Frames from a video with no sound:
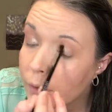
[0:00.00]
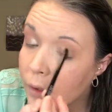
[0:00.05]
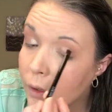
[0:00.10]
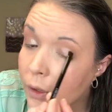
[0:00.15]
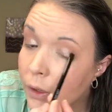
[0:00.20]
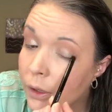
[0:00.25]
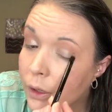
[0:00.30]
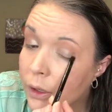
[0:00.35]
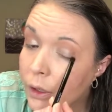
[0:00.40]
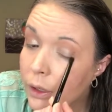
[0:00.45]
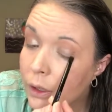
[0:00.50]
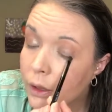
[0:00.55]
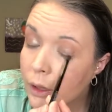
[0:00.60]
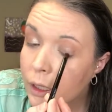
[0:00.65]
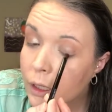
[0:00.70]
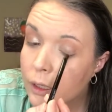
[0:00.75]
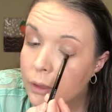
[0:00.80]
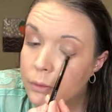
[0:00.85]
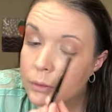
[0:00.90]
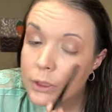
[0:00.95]
I
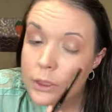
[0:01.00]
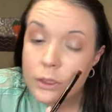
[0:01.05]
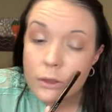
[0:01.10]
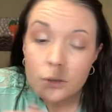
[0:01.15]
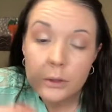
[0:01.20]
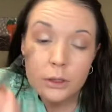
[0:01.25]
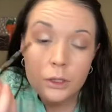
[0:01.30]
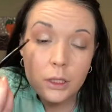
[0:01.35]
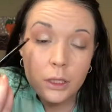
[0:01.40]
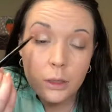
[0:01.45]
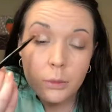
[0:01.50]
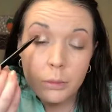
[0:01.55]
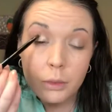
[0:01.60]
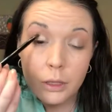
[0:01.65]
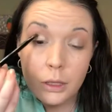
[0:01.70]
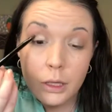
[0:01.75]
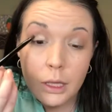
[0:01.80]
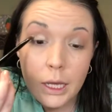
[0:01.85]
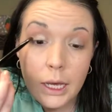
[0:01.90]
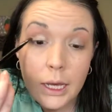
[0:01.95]
think I'm just going to
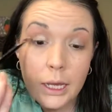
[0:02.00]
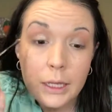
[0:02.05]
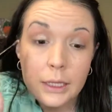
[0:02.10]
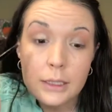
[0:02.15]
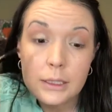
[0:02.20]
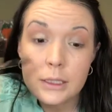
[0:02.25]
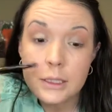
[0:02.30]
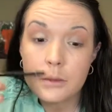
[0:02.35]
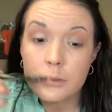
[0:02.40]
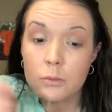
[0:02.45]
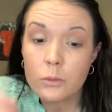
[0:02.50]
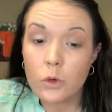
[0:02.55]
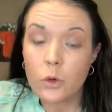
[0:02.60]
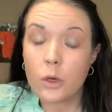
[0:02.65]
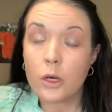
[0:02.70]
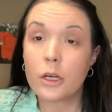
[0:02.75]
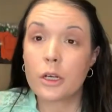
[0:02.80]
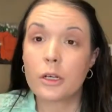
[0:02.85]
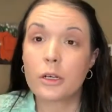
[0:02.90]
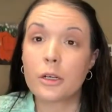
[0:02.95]
apply some
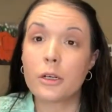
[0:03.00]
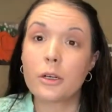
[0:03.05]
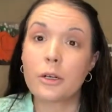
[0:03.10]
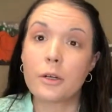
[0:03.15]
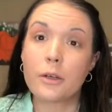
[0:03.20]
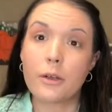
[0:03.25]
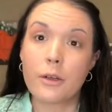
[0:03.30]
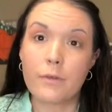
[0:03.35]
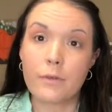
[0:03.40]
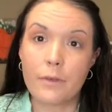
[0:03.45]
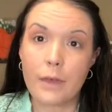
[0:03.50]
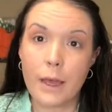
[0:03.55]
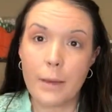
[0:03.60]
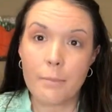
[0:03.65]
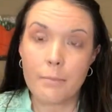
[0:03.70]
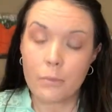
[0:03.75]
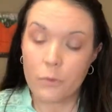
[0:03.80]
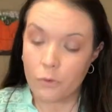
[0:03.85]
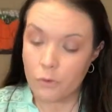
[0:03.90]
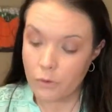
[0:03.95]
more of
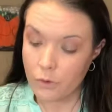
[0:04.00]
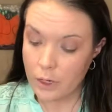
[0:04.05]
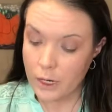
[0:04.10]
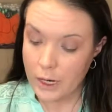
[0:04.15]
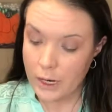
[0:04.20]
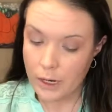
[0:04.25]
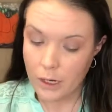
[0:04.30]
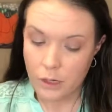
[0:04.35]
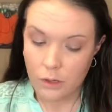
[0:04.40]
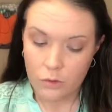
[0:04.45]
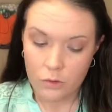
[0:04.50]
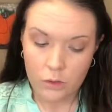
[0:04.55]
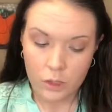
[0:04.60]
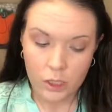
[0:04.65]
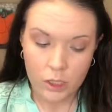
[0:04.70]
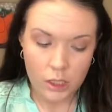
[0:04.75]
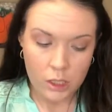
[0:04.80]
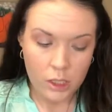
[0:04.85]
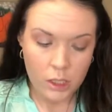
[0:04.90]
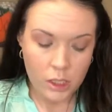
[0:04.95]
that
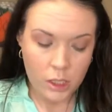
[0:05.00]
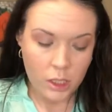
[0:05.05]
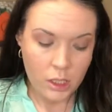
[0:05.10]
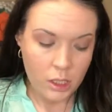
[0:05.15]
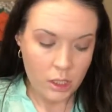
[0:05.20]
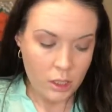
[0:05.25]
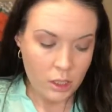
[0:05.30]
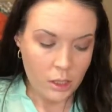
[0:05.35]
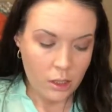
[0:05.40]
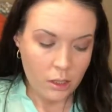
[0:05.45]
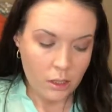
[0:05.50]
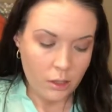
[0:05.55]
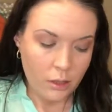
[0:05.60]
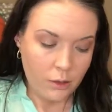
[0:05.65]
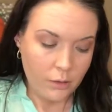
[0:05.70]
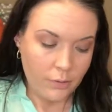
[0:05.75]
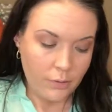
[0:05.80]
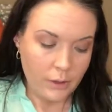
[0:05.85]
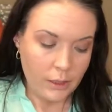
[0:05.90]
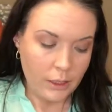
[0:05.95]
brown
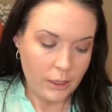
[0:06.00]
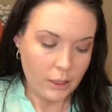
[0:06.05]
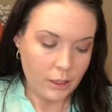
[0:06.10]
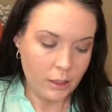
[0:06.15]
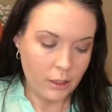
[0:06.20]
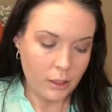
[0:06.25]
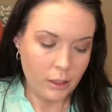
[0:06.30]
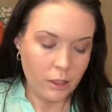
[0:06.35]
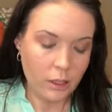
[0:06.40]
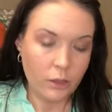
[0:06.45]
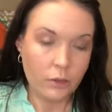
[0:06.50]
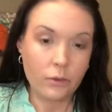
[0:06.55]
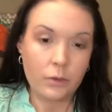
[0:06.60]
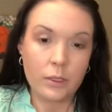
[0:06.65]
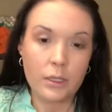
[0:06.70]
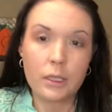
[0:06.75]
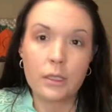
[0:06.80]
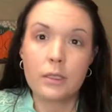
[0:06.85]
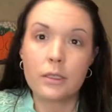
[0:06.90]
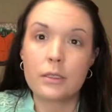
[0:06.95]
over there on
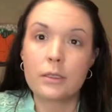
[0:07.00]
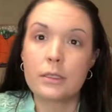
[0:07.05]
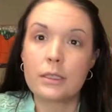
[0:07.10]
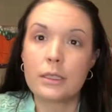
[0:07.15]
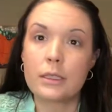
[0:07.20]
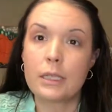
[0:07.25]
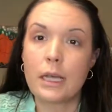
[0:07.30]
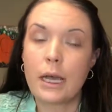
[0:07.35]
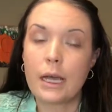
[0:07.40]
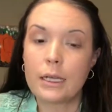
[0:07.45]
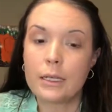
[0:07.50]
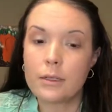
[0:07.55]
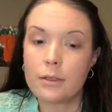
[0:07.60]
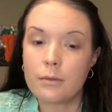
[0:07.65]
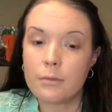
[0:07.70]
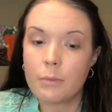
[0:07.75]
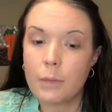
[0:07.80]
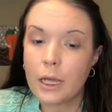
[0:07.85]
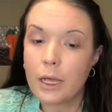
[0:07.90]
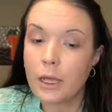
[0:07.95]
those sides
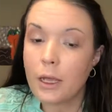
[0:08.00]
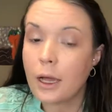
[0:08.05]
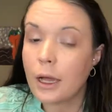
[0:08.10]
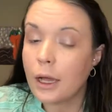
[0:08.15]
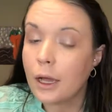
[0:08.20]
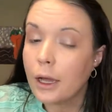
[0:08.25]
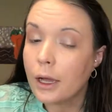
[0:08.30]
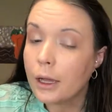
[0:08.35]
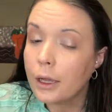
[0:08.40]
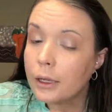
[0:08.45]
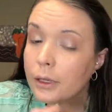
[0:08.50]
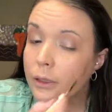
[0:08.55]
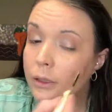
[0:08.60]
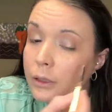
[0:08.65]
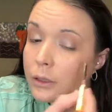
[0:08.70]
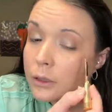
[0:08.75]
of my eye.